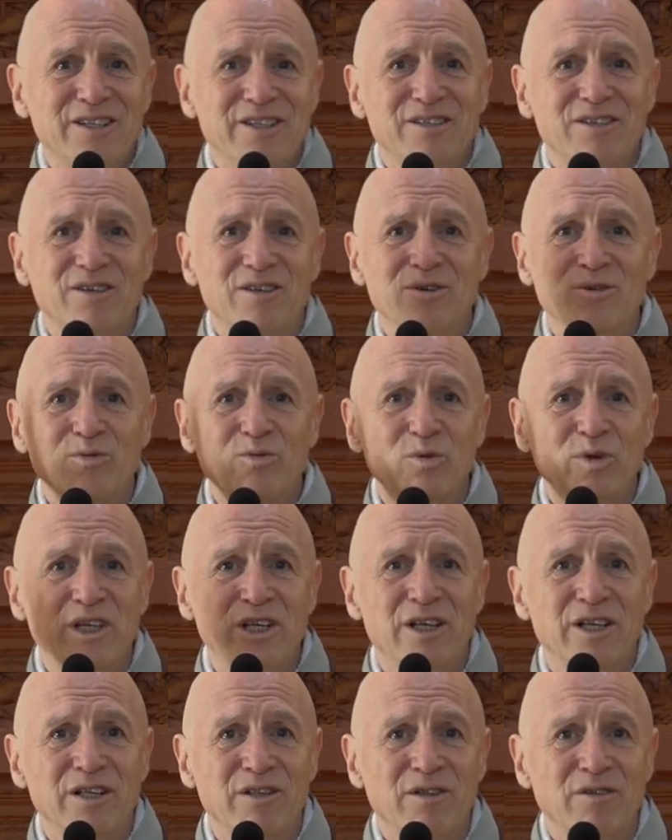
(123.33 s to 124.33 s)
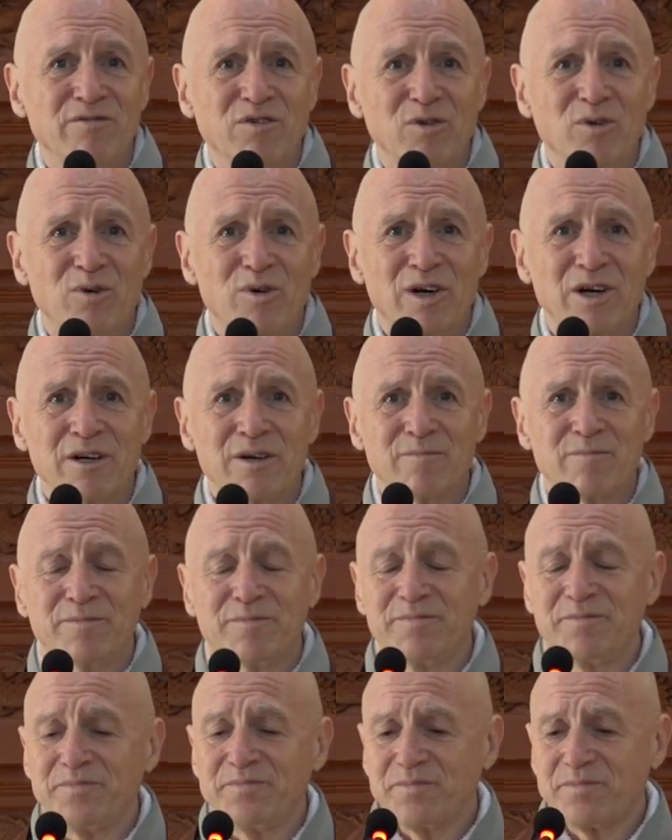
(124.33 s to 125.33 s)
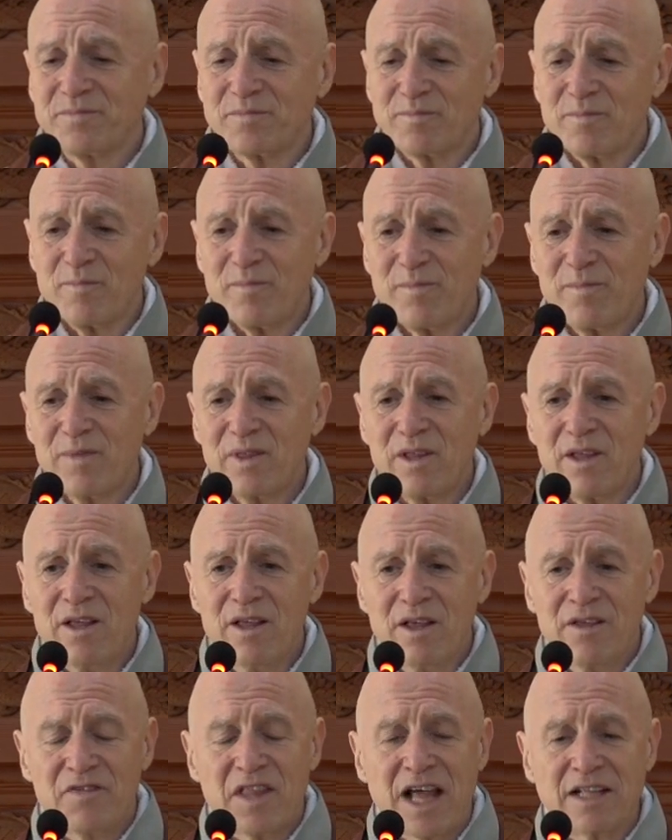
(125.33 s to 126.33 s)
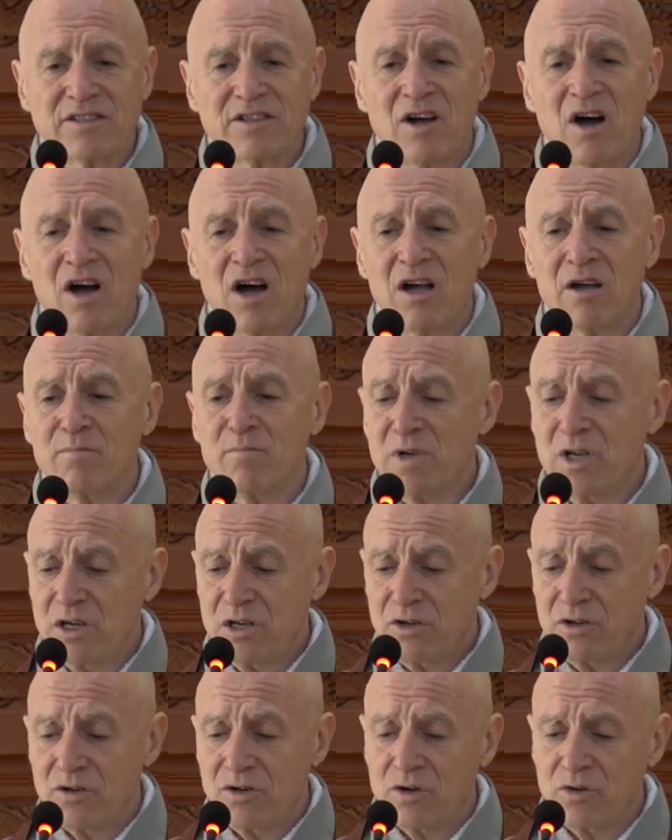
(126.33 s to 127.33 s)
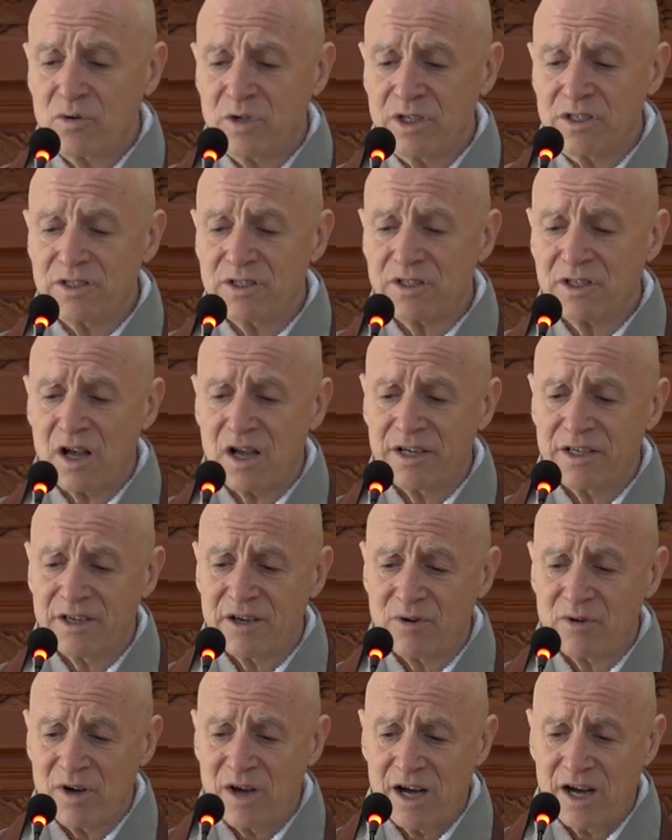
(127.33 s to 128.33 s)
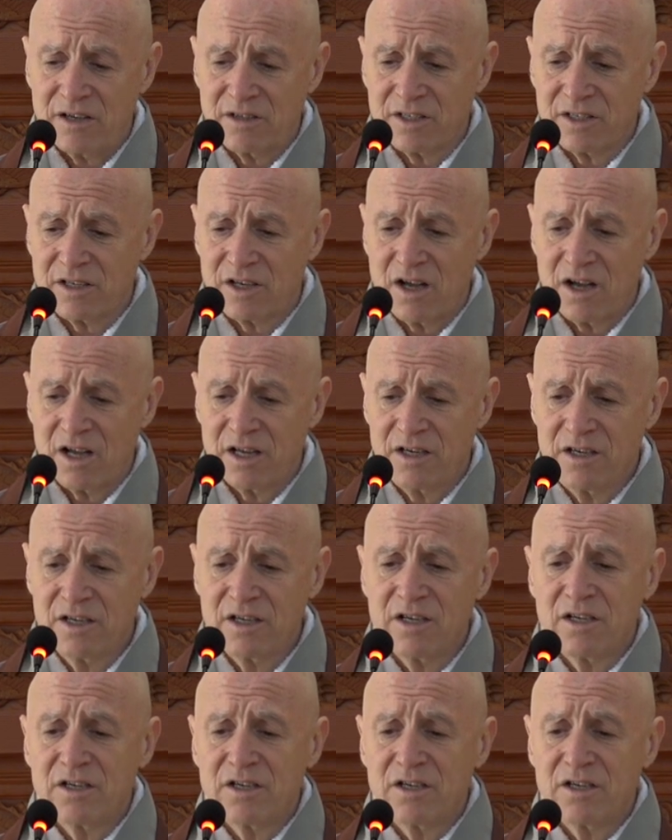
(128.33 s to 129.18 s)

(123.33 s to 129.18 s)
So we hit the floor. That time, no inside, no outside,